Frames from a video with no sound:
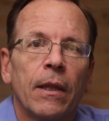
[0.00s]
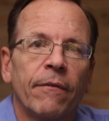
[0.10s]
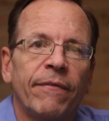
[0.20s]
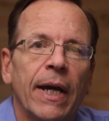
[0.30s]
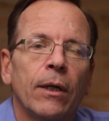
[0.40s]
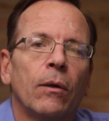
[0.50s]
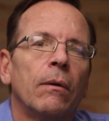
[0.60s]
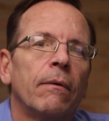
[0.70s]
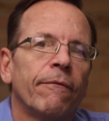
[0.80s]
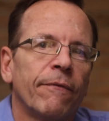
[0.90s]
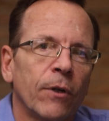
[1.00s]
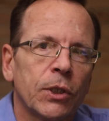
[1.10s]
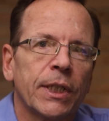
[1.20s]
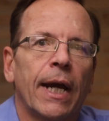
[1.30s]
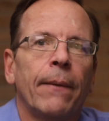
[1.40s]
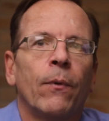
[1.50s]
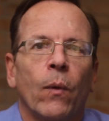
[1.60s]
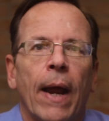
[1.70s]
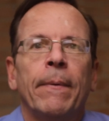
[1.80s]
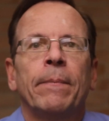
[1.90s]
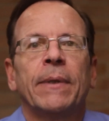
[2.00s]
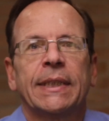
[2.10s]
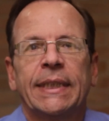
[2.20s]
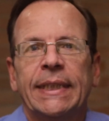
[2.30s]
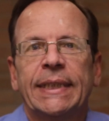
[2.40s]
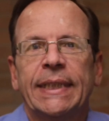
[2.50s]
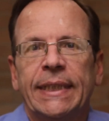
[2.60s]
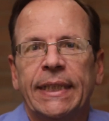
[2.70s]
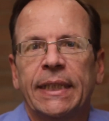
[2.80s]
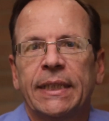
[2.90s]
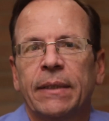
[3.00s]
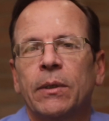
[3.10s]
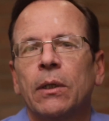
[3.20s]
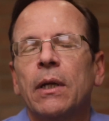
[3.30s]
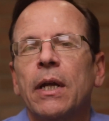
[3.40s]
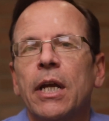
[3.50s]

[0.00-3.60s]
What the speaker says: The final, first-time RAPID plus TCT exhibitor